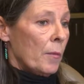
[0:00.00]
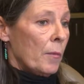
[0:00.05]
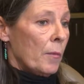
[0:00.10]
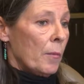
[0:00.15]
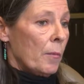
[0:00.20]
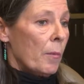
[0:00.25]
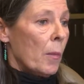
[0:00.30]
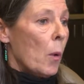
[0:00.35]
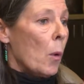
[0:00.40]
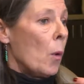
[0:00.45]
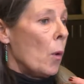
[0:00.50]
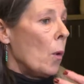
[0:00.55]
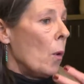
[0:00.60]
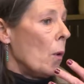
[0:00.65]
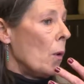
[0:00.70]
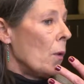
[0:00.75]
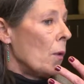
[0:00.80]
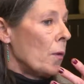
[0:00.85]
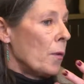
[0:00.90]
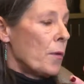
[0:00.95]

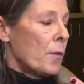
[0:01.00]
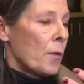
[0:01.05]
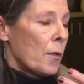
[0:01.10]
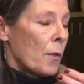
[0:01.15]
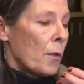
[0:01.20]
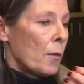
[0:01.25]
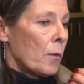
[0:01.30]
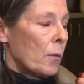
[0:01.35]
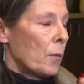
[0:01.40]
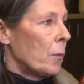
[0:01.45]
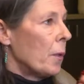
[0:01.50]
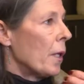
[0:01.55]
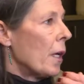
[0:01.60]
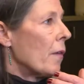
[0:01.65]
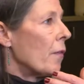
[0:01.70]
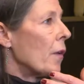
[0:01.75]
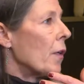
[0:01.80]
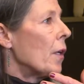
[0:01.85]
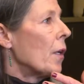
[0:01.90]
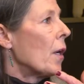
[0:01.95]
molds or
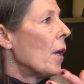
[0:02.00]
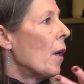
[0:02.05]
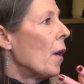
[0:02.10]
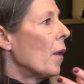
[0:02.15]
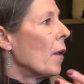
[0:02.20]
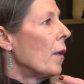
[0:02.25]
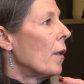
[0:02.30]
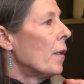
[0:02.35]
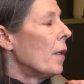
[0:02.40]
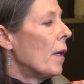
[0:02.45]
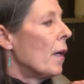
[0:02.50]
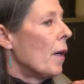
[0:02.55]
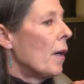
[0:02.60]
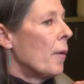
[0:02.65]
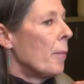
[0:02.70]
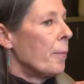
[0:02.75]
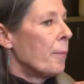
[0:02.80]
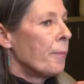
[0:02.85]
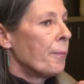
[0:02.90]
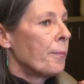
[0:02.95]
whatever you call it.
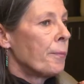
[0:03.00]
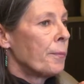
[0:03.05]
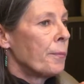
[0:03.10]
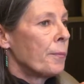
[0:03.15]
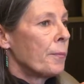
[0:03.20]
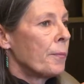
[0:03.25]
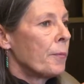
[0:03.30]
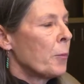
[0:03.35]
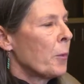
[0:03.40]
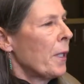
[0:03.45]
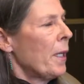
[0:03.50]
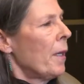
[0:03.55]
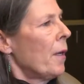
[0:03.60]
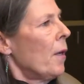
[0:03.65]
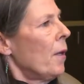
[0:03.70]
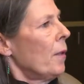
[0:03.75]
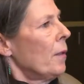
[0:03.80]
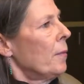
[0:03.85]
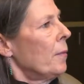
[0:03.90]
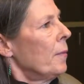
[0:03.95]
What do you
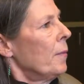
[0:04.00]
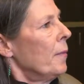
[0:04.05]
call it?